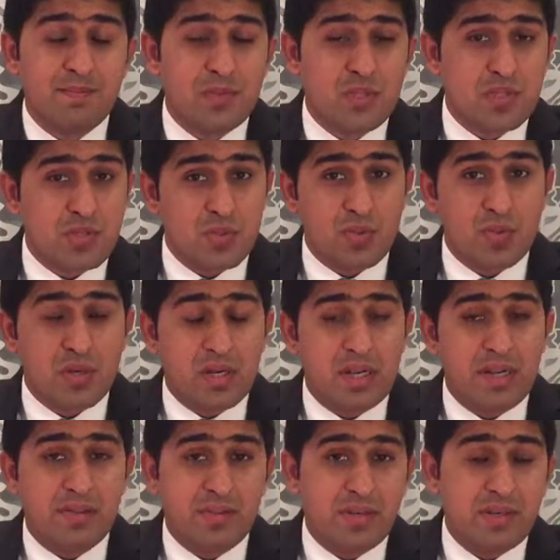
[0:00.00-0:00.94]
the
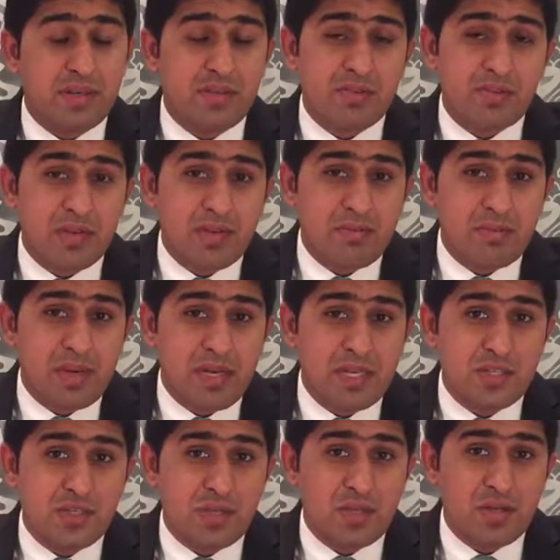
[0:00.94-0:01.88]
so-called $33
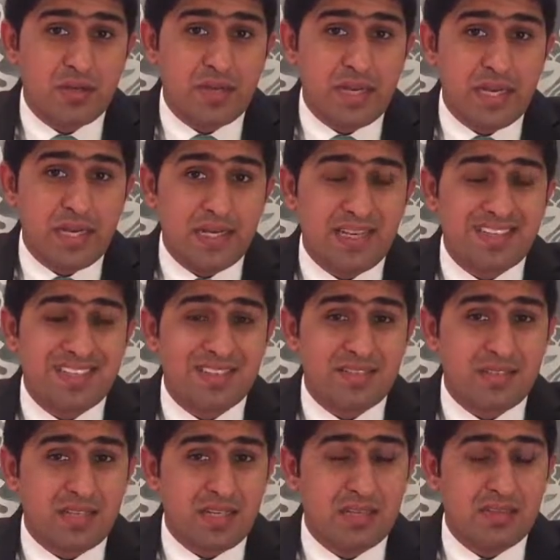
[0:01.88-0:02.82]
billion aid
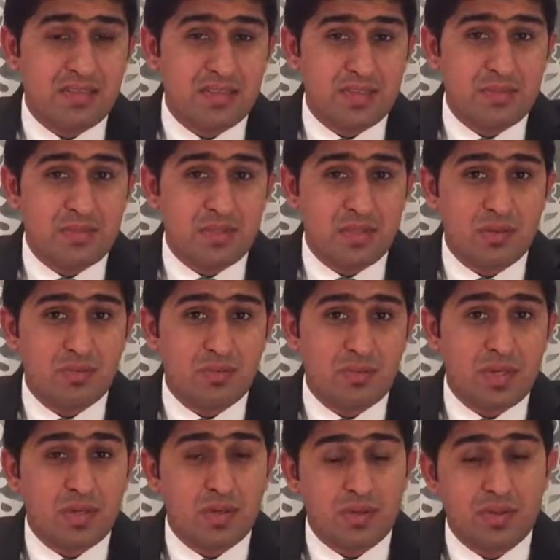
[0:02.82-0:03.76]
in terms of,
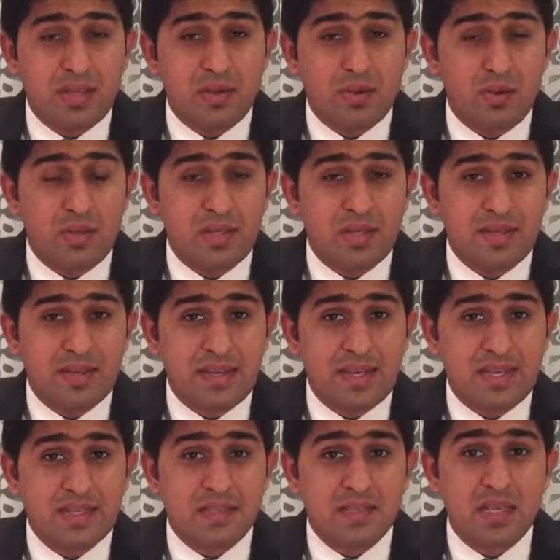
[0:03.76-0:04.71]
they call it
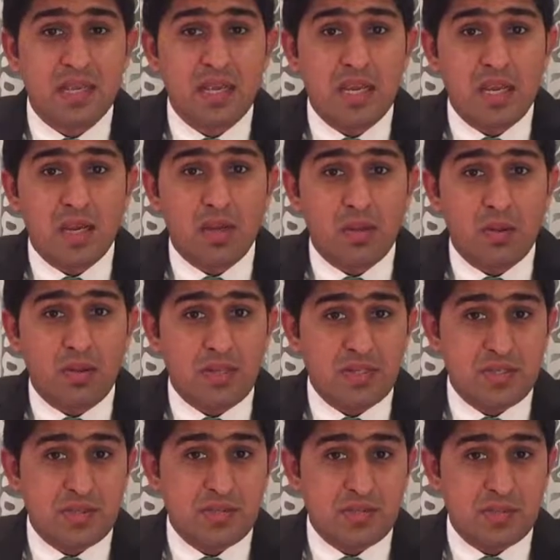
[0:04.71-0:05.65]
as
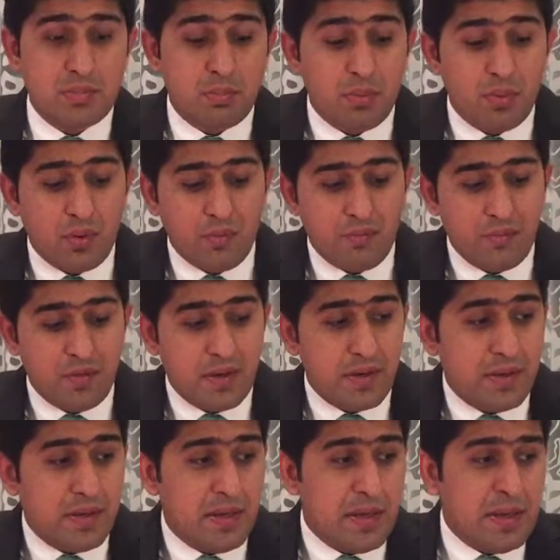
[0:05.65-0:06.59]
coalition support
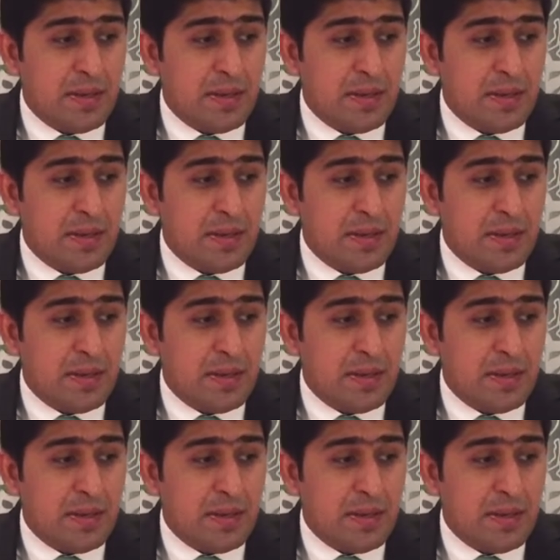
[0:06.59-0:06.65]
fund.